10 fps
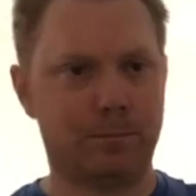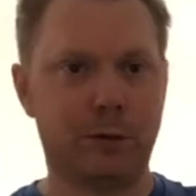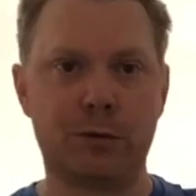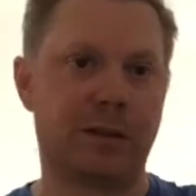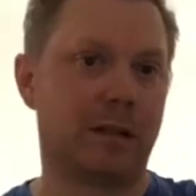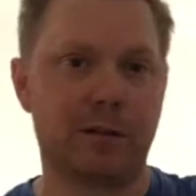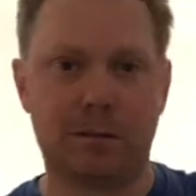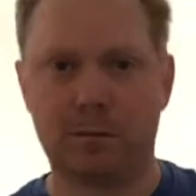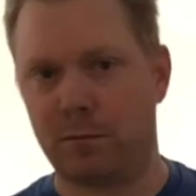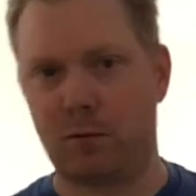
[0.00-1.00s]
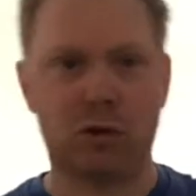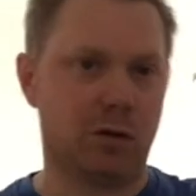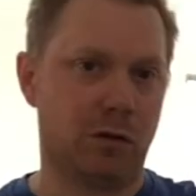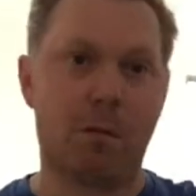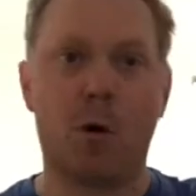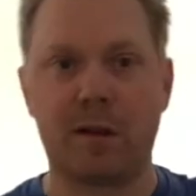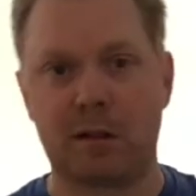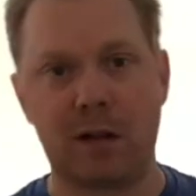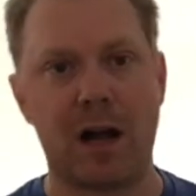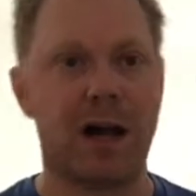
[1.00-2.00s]
using, mowing the
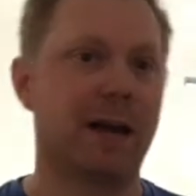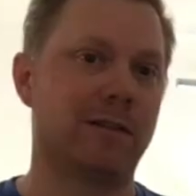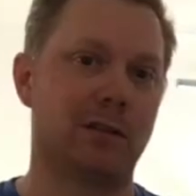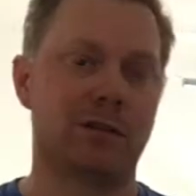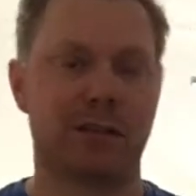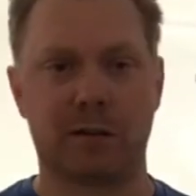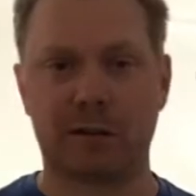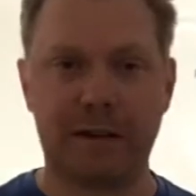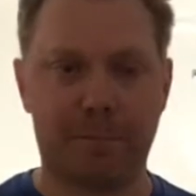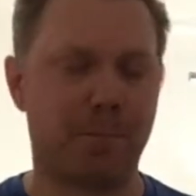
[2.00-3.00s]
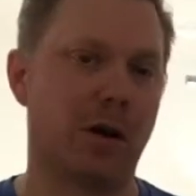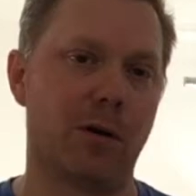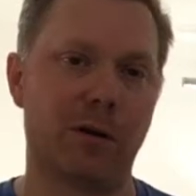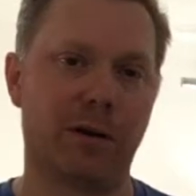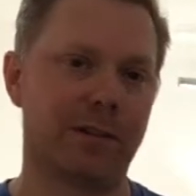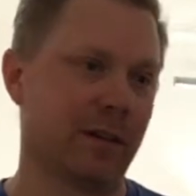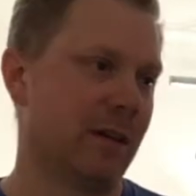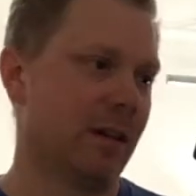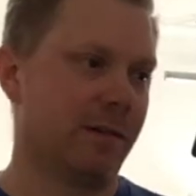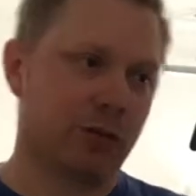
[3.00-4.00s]
lawns, using their leaf blowers,
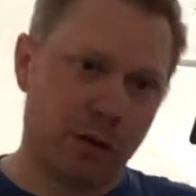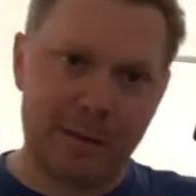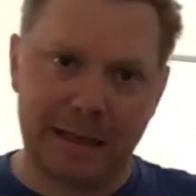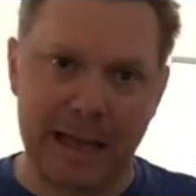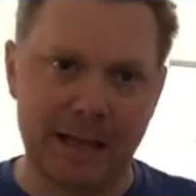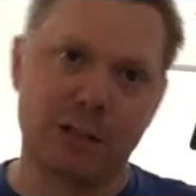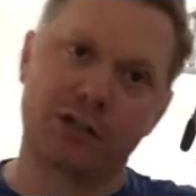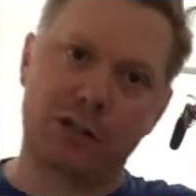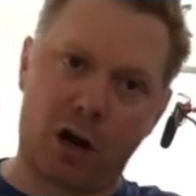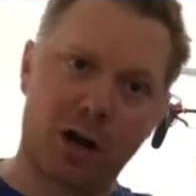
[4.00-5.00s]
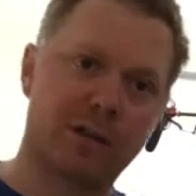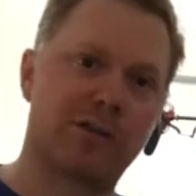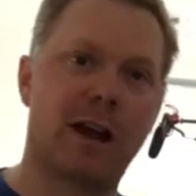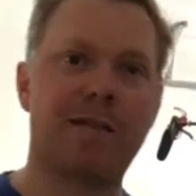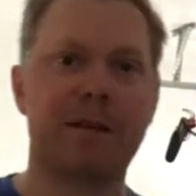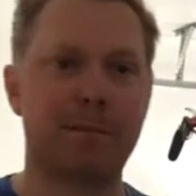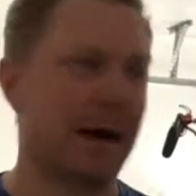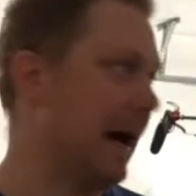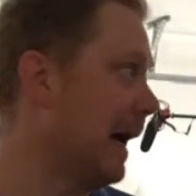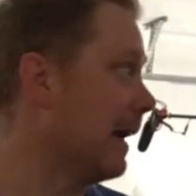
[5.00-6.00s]
trimming hedges, cars driving
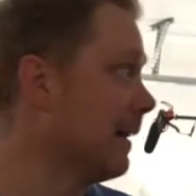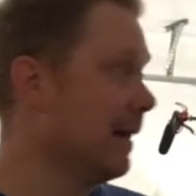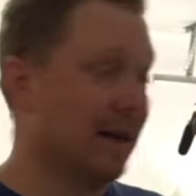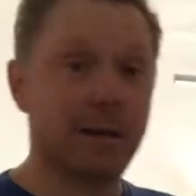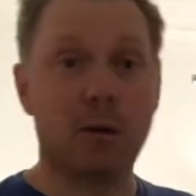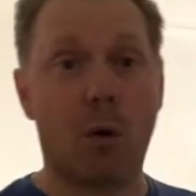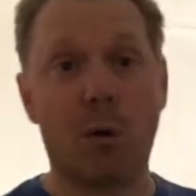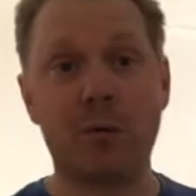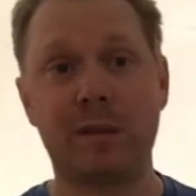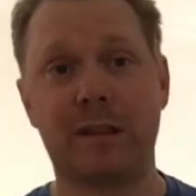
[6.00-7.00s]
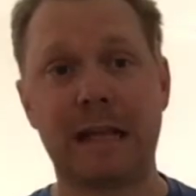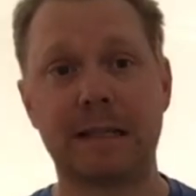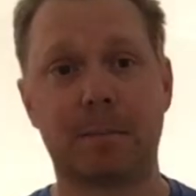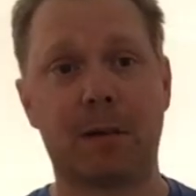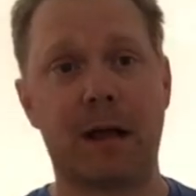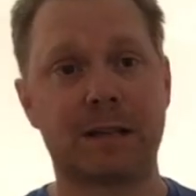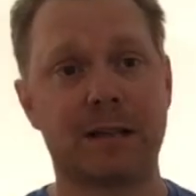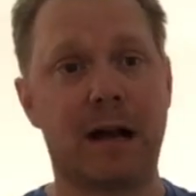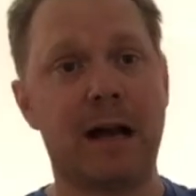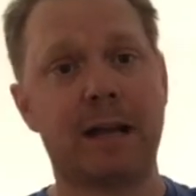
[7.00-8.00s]
by, and the only thing that blocks
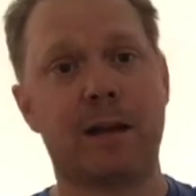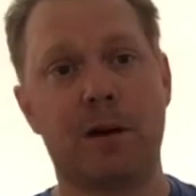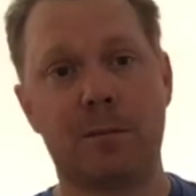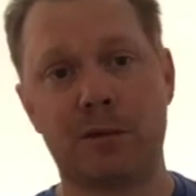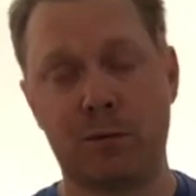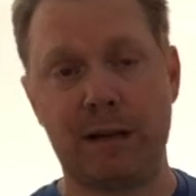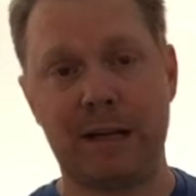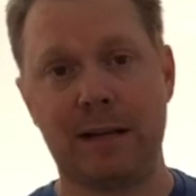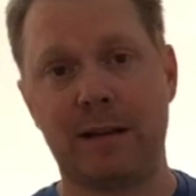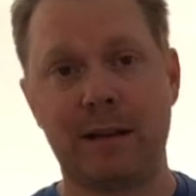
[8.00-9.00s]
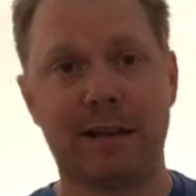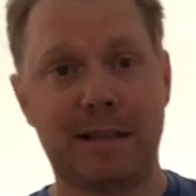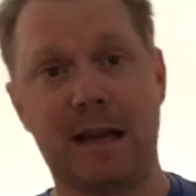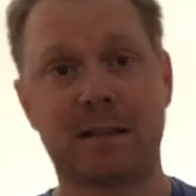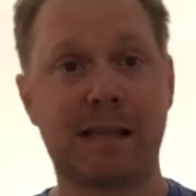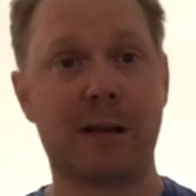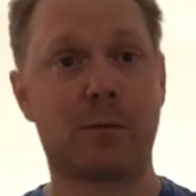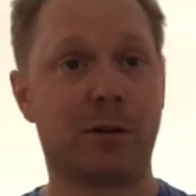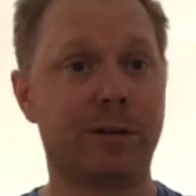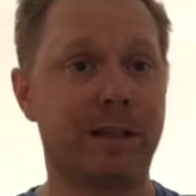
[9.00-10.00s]
the audio between the outside
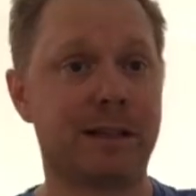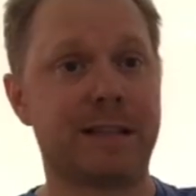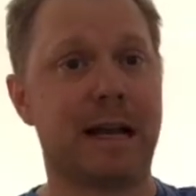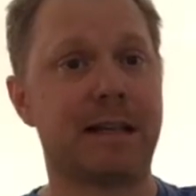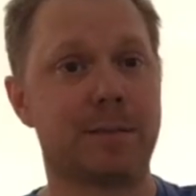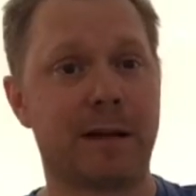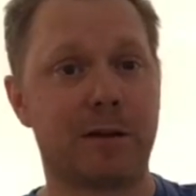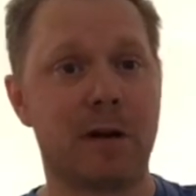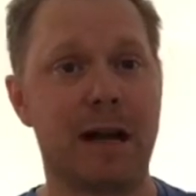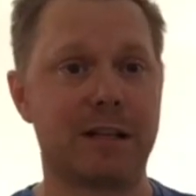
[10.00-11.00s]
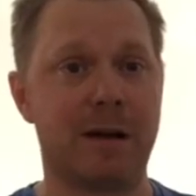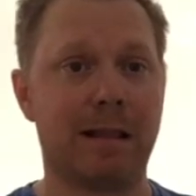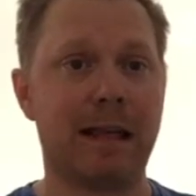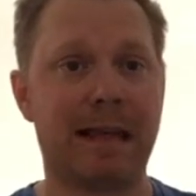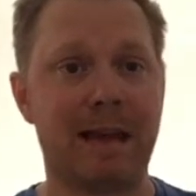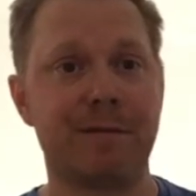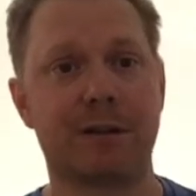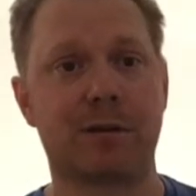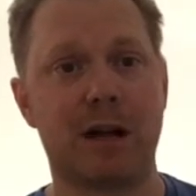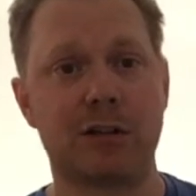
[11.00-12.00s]
world and the inside is my garage. Now, I like having the
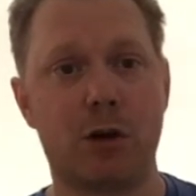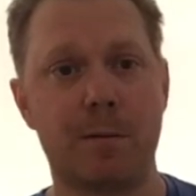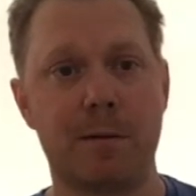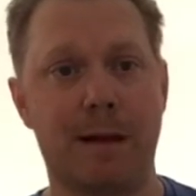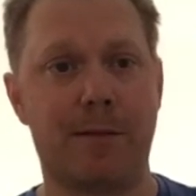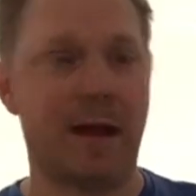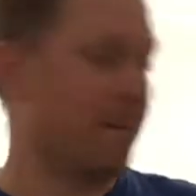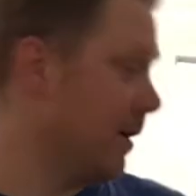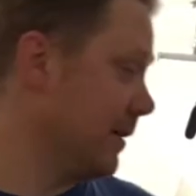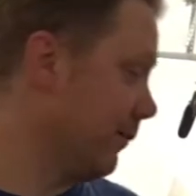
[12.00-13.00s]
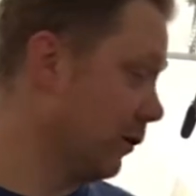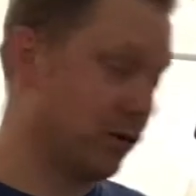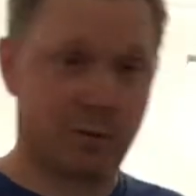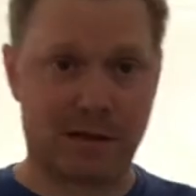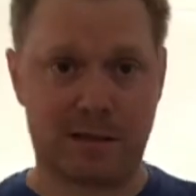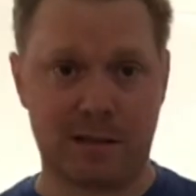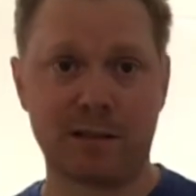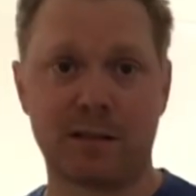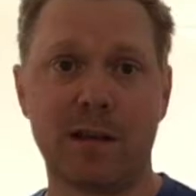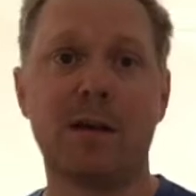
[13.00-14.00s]
garage open about that much for 2
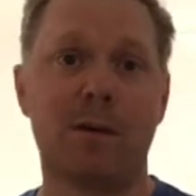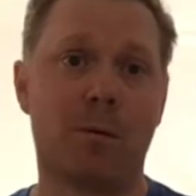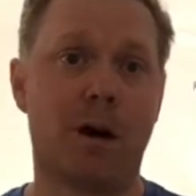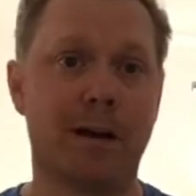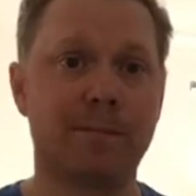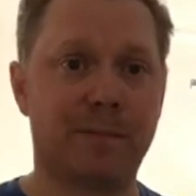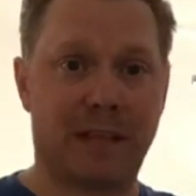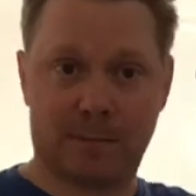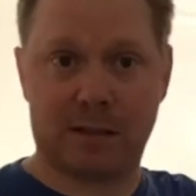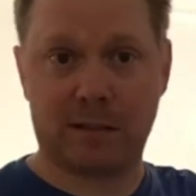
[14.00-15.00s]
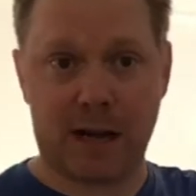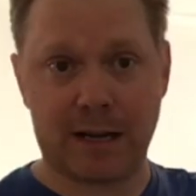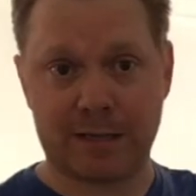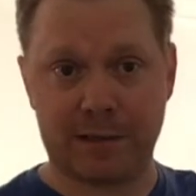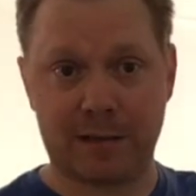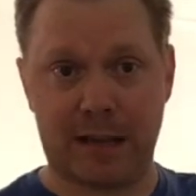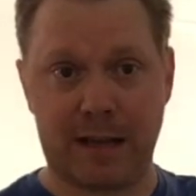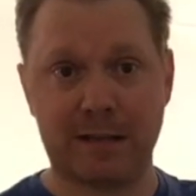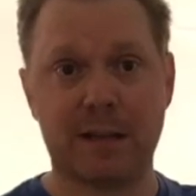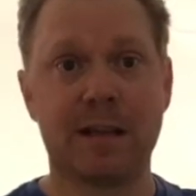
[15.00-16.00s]
reasons. 1, keeps the dogs
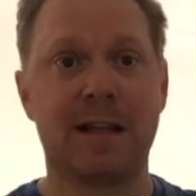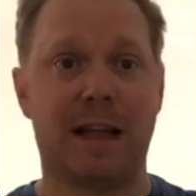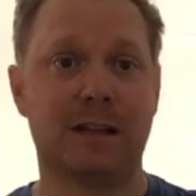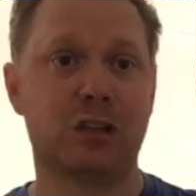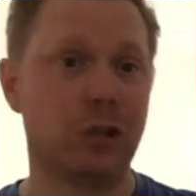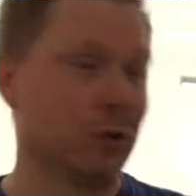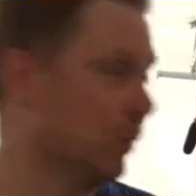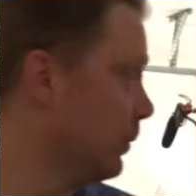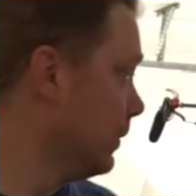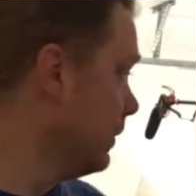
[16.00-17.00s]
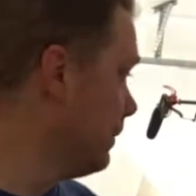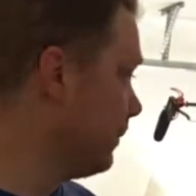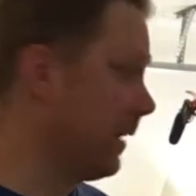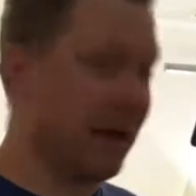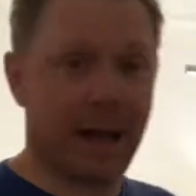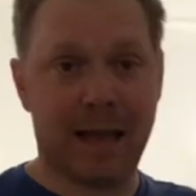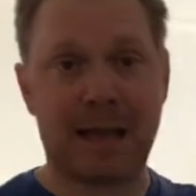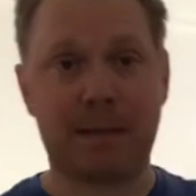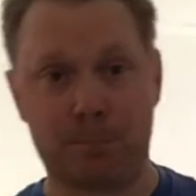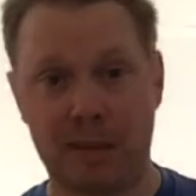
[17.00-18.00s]
entertained, and 2,
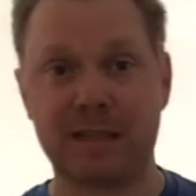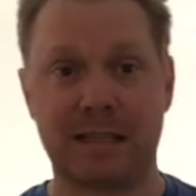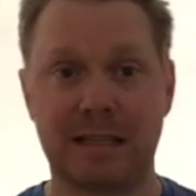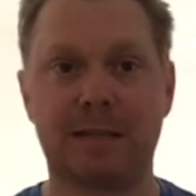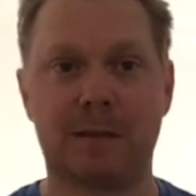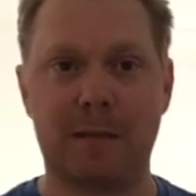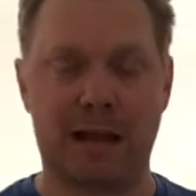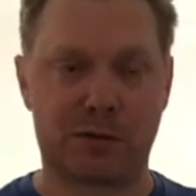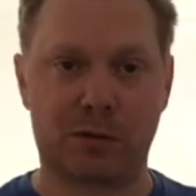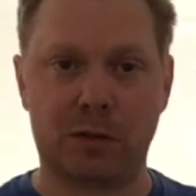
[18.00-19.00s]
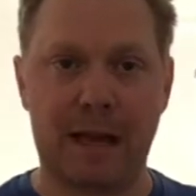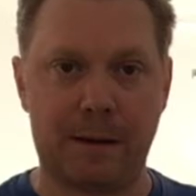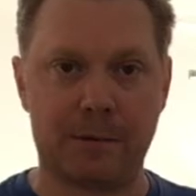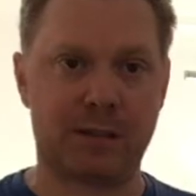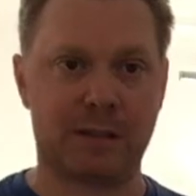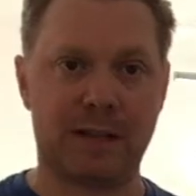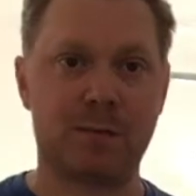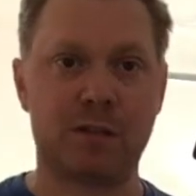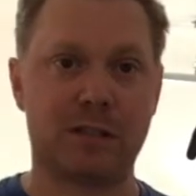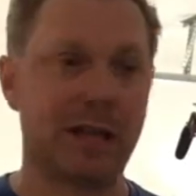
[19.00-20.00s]
it brings in some natural light, which
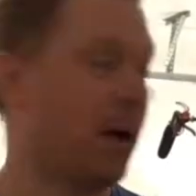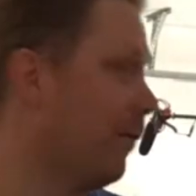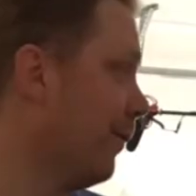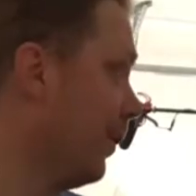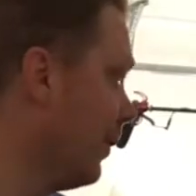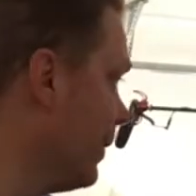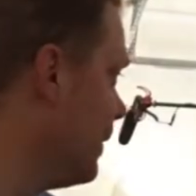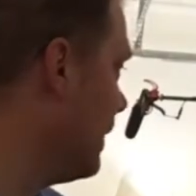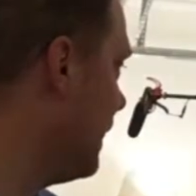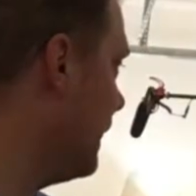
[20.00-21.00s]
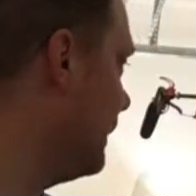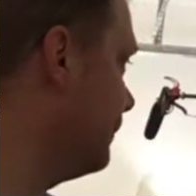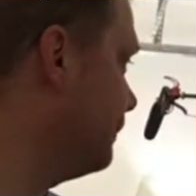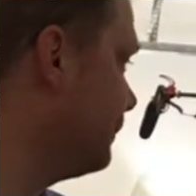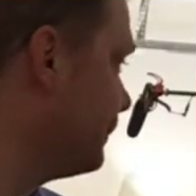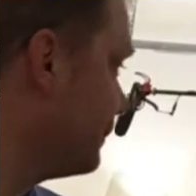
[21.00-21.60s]
is helpful. You're